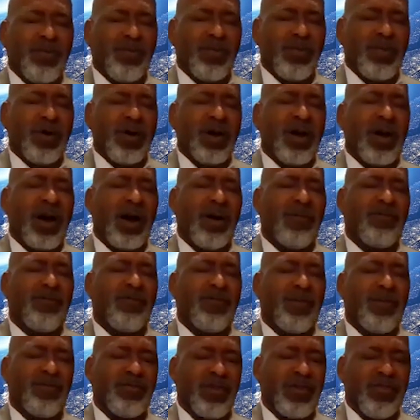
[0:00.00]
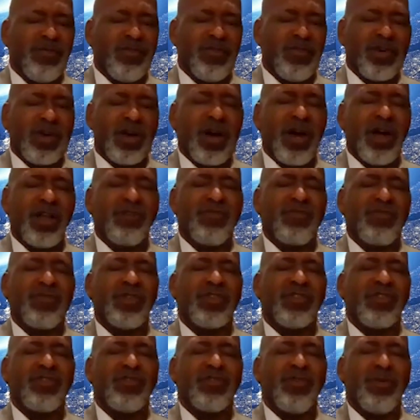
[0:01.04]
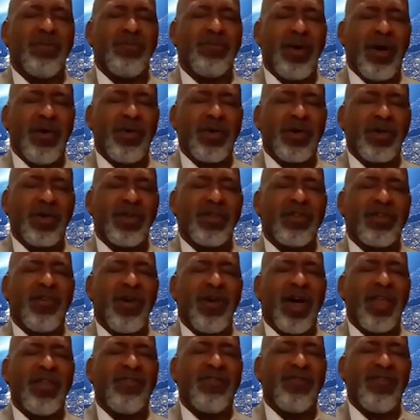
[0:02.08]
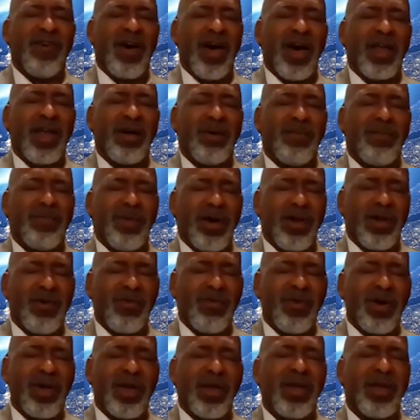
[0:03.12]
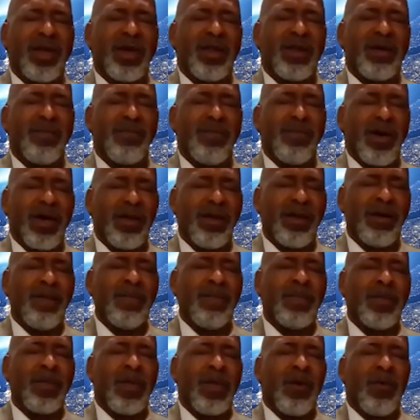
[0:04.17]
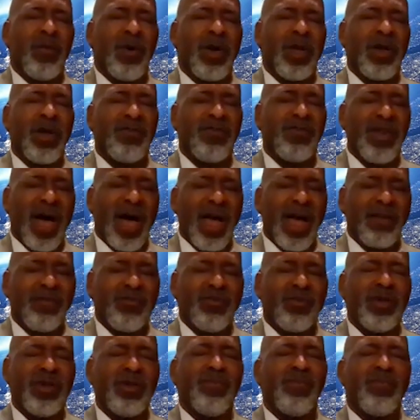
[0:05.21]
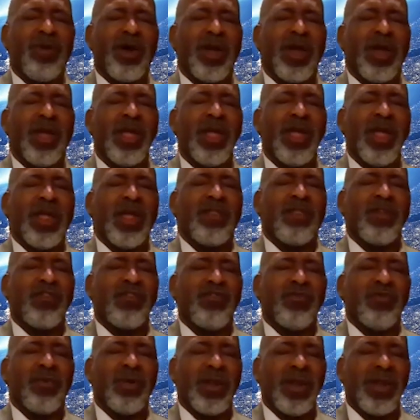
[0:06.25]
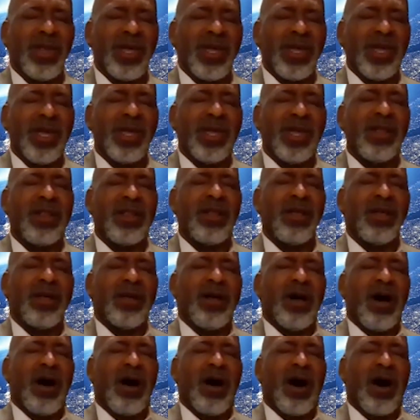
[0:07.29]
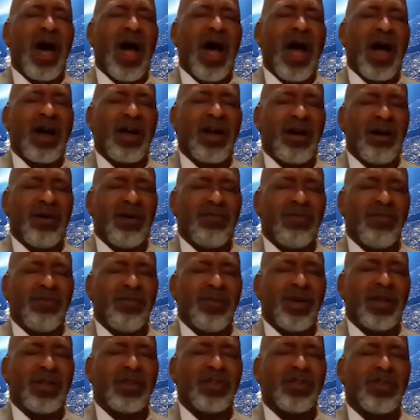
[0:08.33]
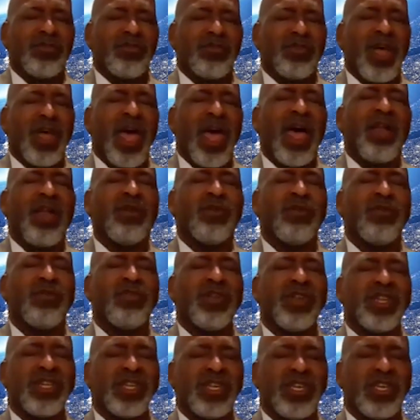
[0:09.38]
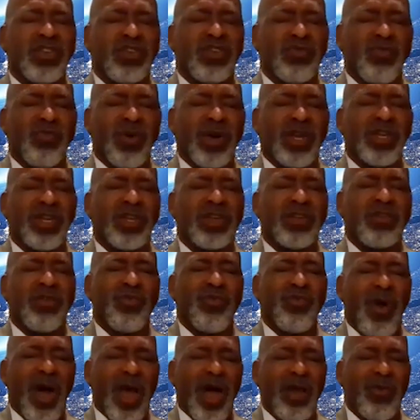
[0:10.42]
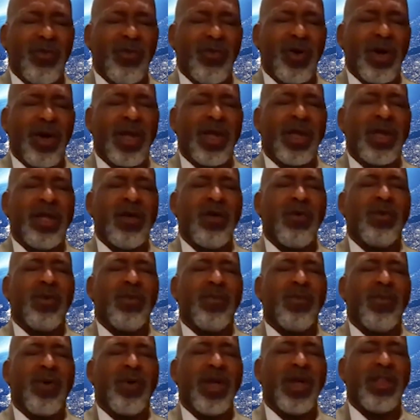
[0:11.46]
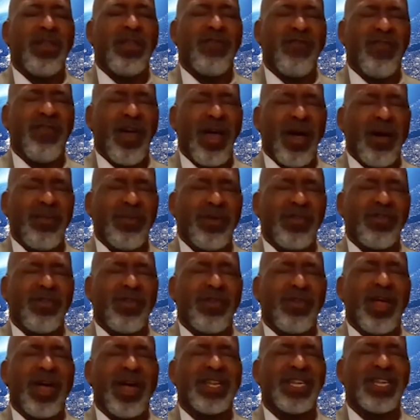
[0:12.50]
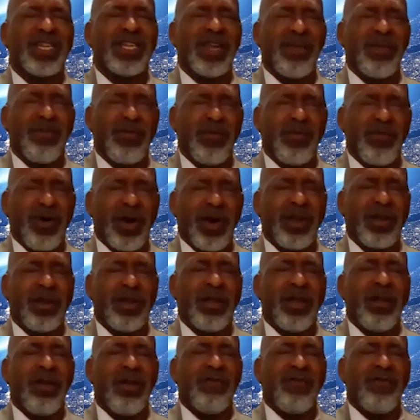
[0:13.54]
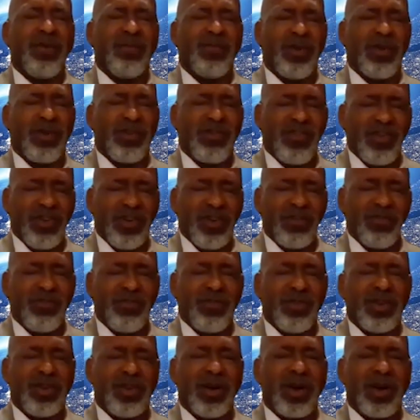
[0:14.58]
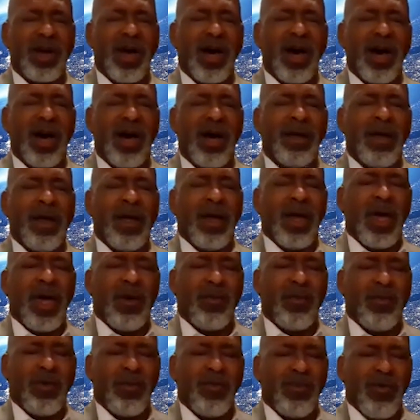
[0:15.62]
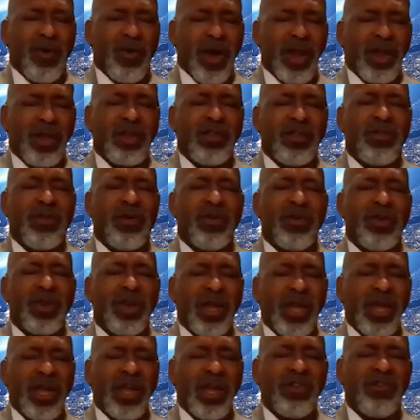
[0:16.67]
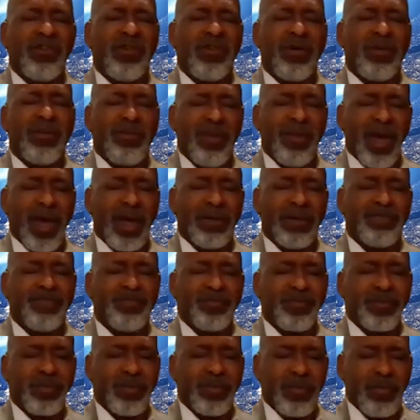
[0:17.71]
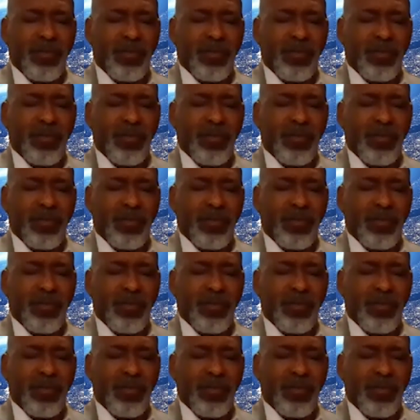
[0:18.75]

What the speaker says: people come from different countries to America, try to find a better way and a better way of life. We pray that you will lead our government to handle these situations the right way. We pray that families are not separated from their children, dear God, and we pray that their needs are met.